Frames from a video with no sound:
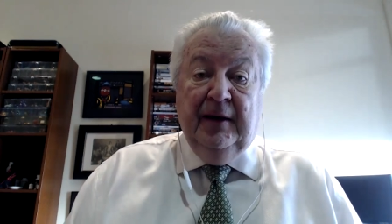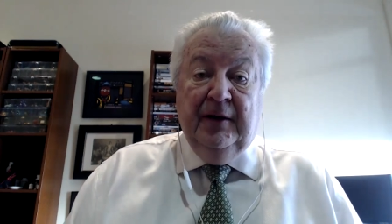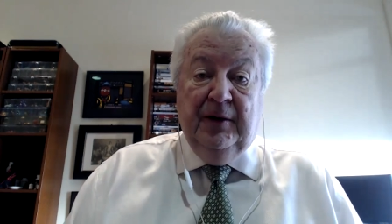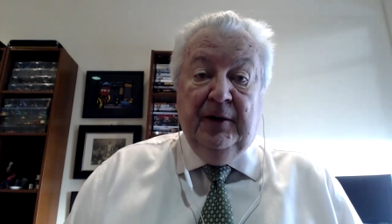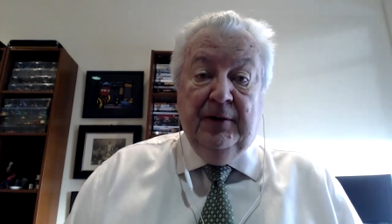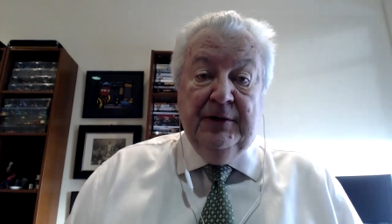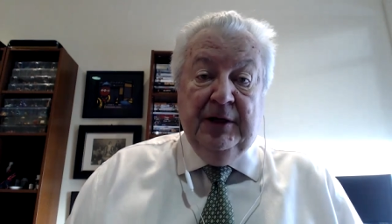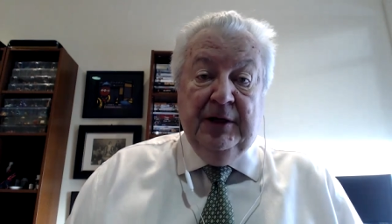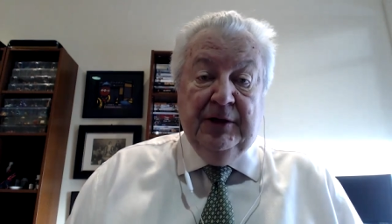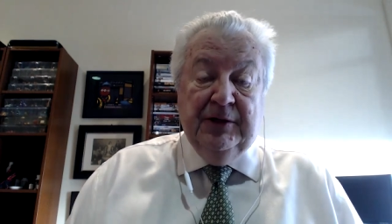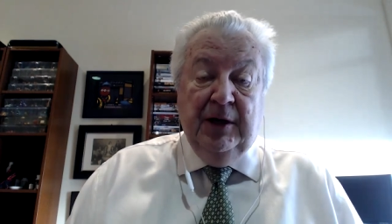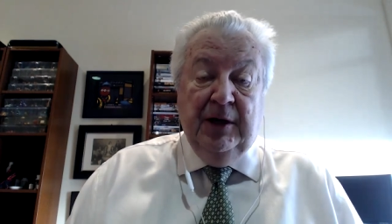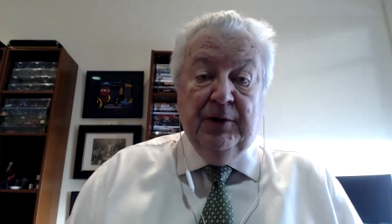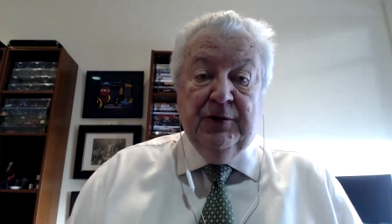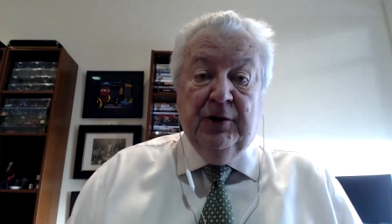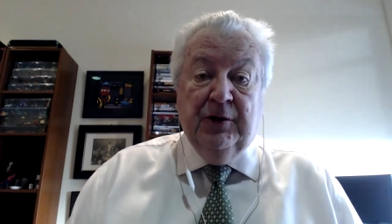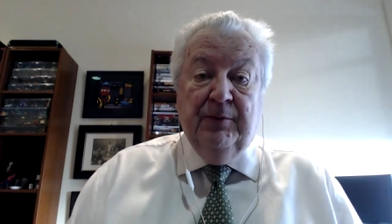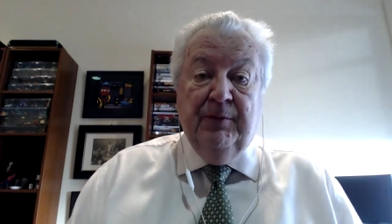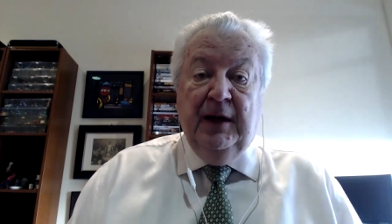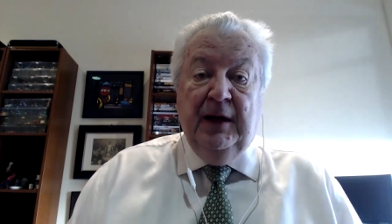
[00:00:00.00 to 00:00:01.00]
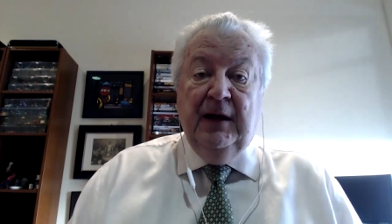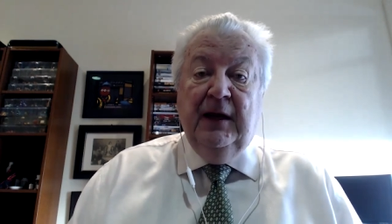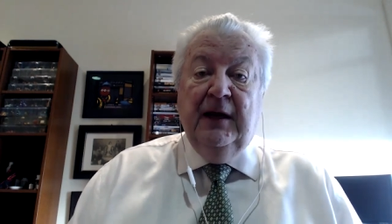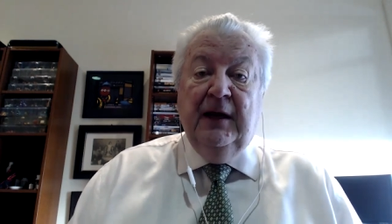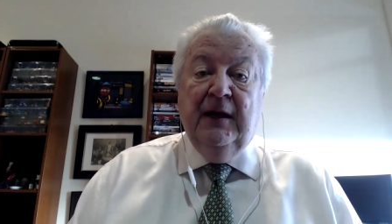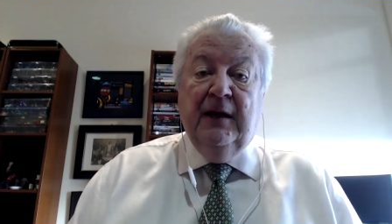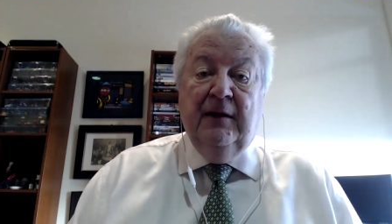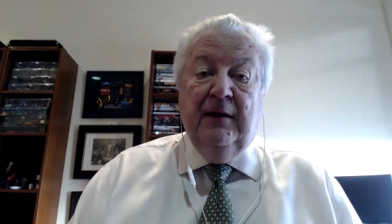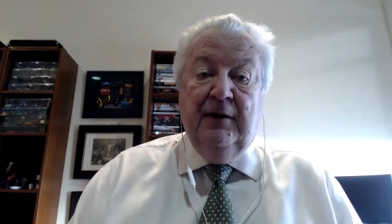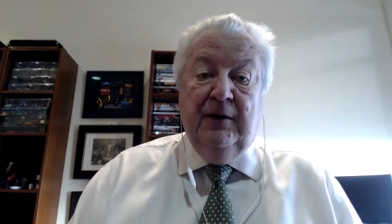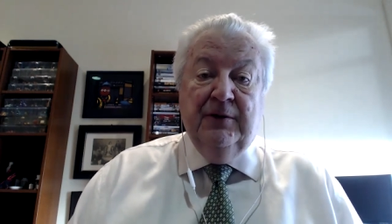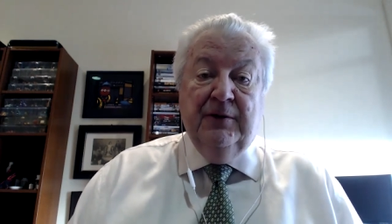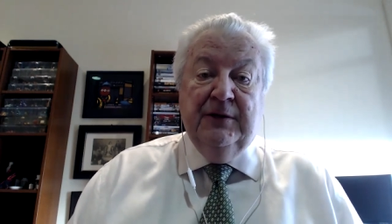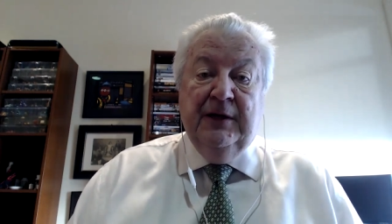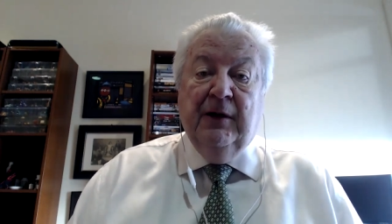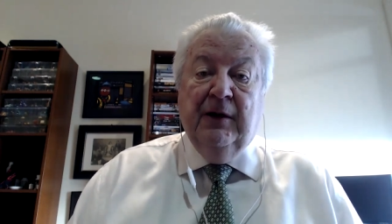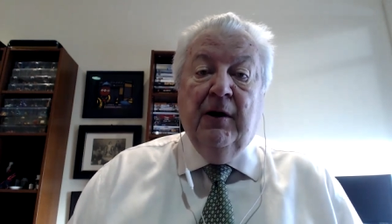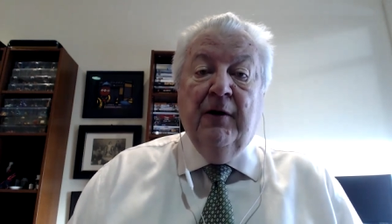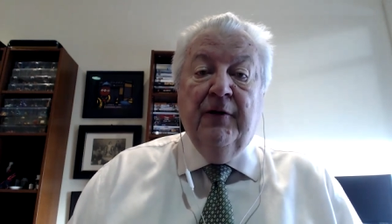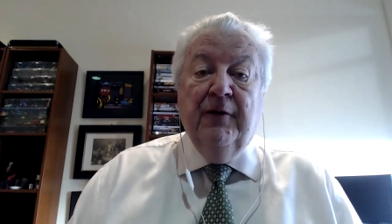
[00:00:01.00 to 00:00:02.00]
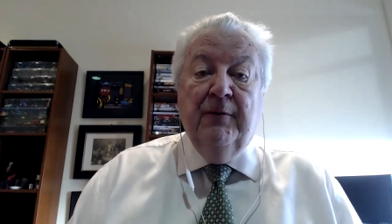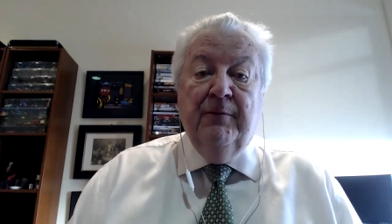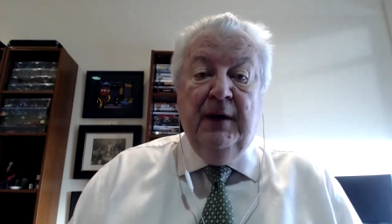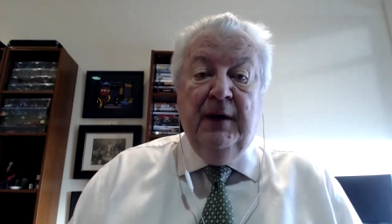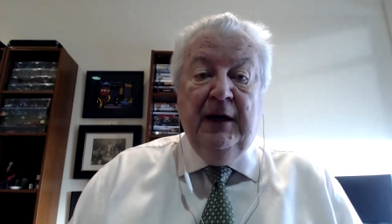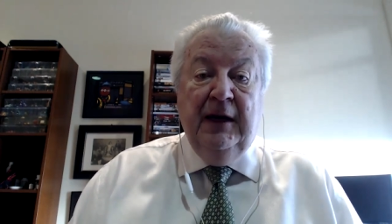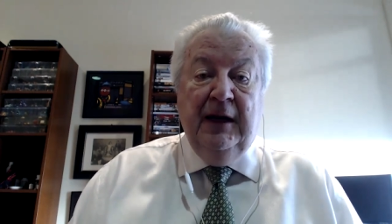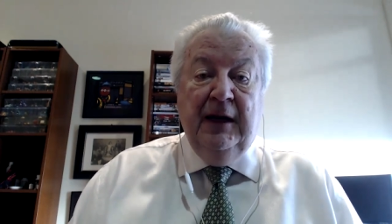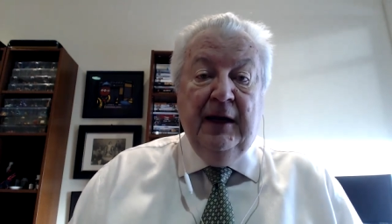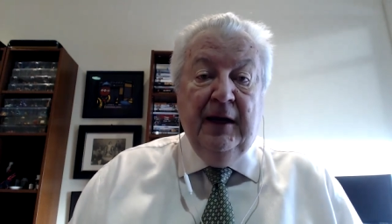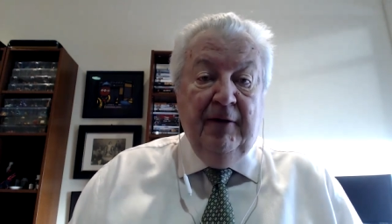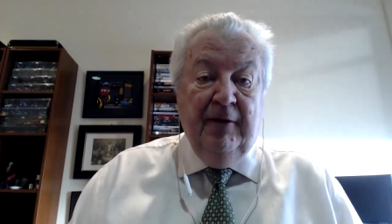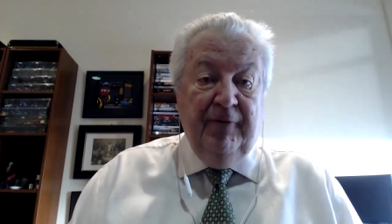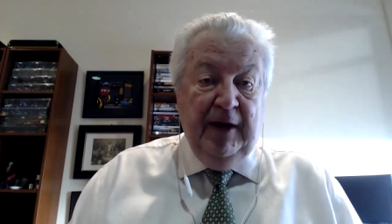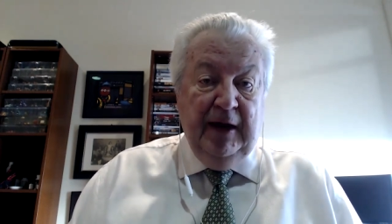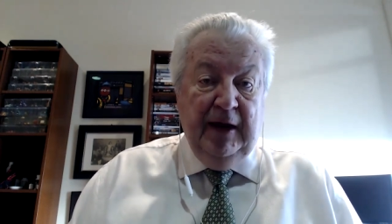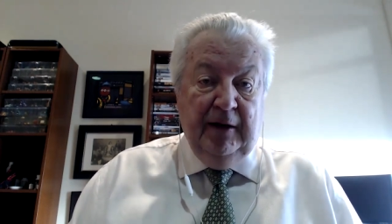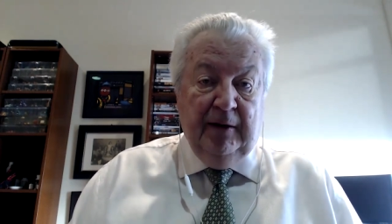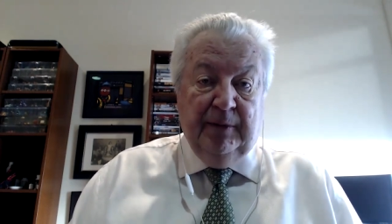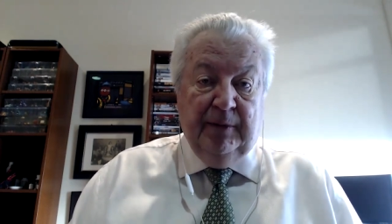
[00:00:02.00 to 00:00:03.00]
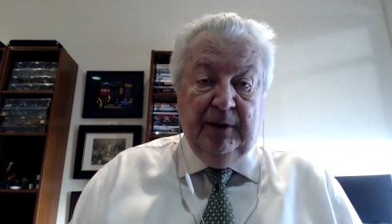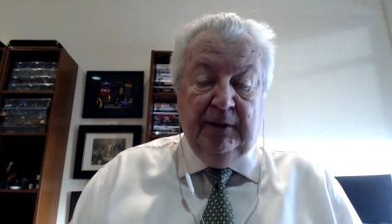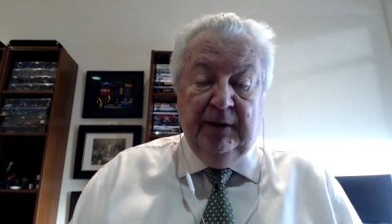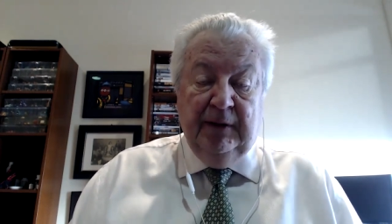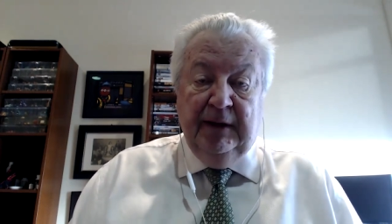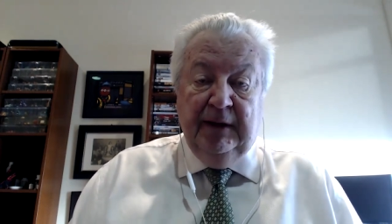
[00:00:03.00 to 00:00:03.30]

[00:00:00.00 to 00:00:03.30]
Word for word: using social media, using all the media available.